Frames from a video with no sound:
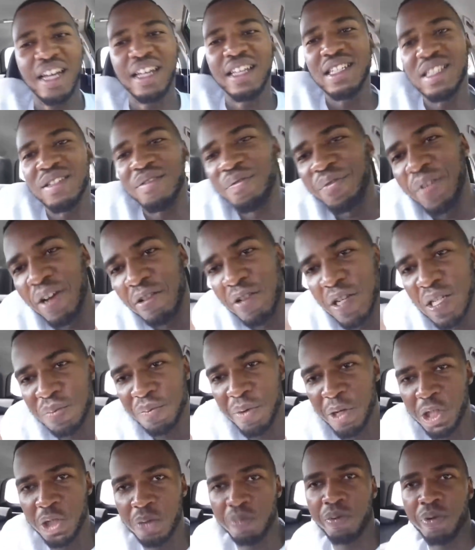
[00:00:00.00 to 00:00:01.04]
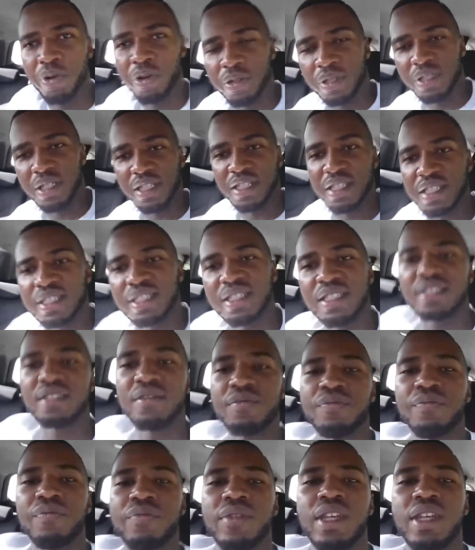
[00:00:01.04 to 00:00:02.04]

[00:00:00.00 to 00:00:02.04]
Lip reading: It's a very special process.